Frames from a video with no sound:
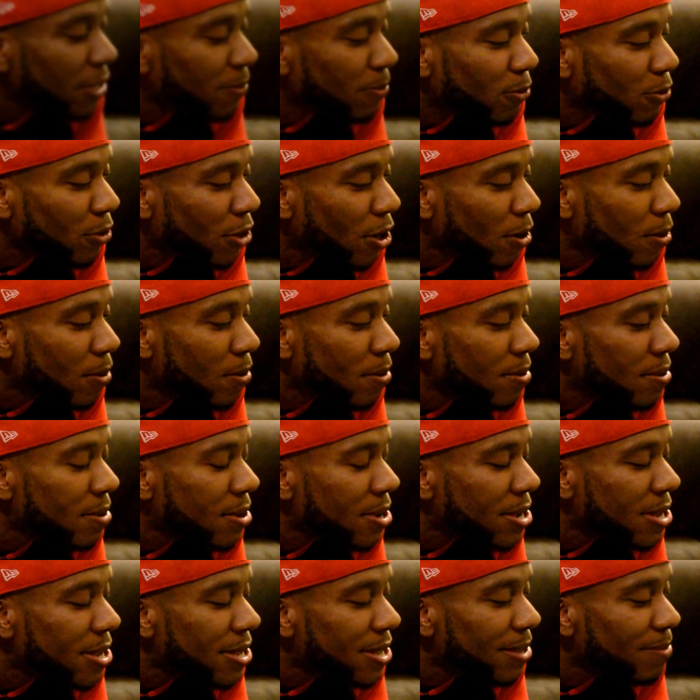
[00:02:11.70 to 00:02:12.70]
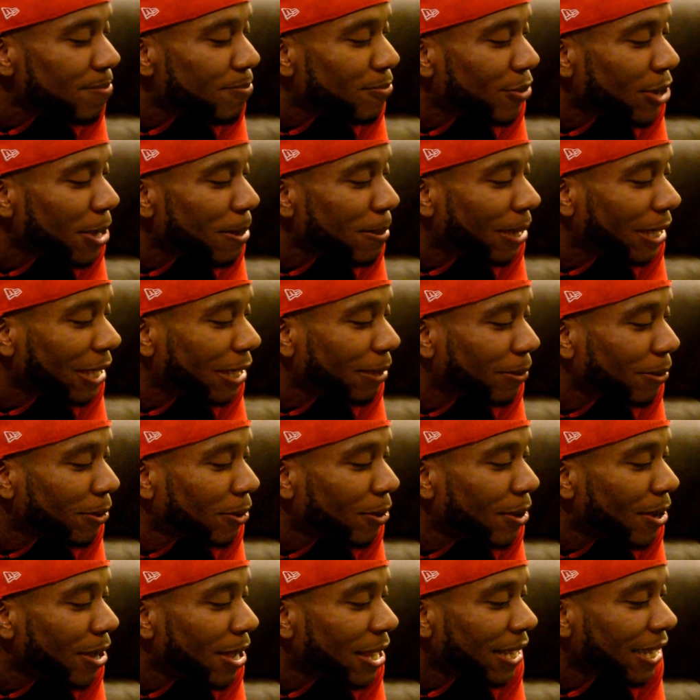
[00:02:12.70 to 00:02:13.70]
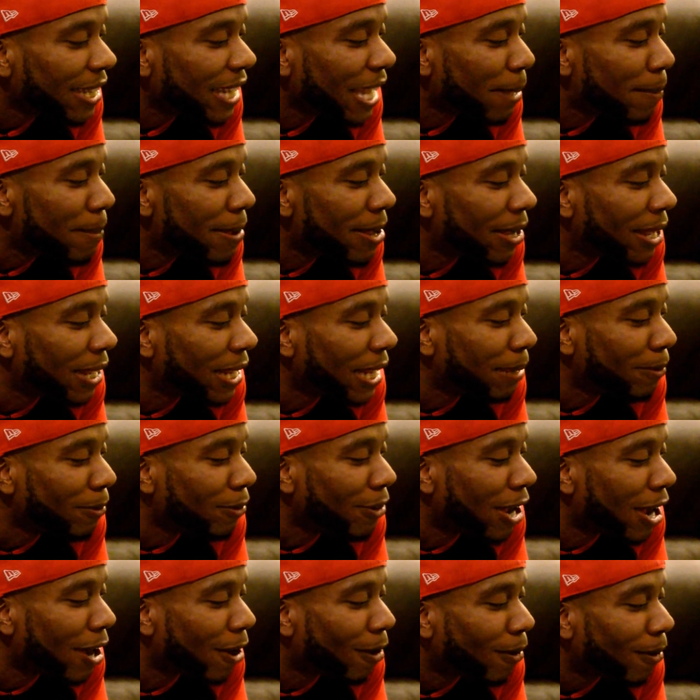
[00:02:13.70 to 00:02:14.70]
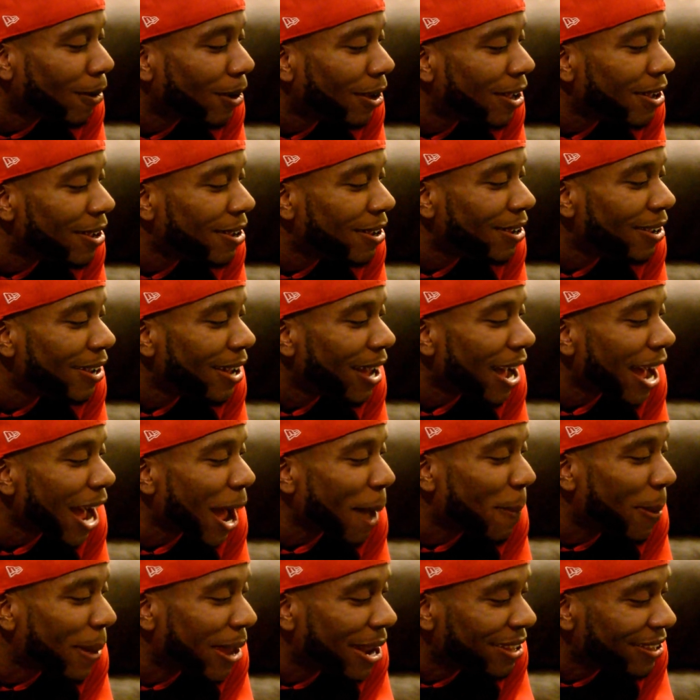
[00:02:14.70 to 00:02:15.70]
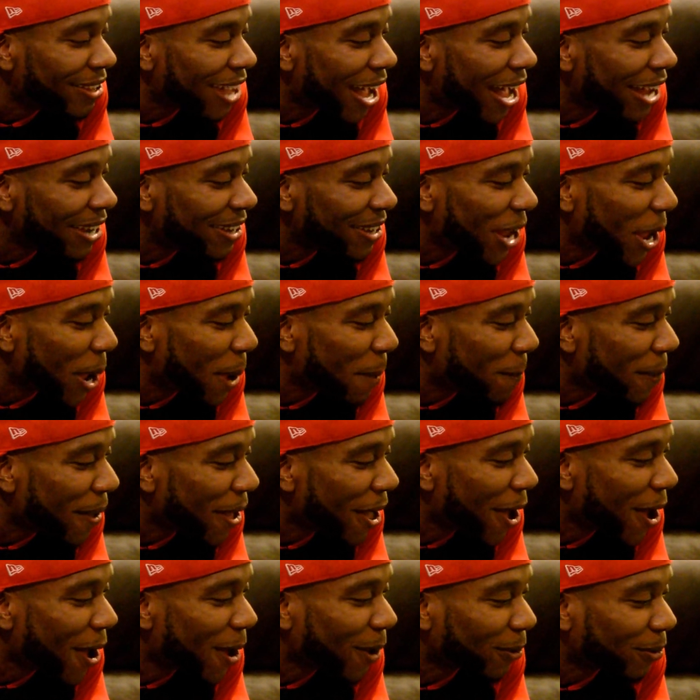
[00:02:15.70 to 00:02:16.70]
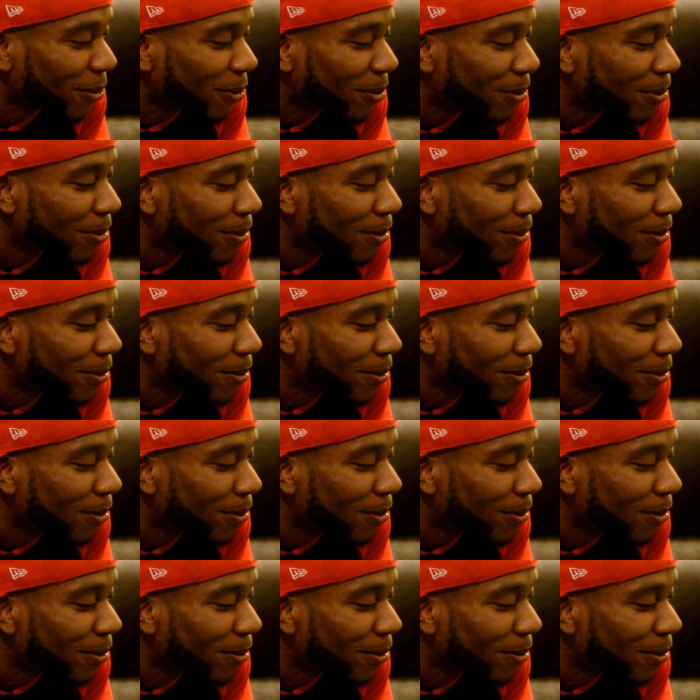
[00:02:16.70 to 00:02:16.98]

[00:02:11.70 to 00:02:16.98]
Bruno. Give me a kiss, Bruno. I pay these goddamn bills!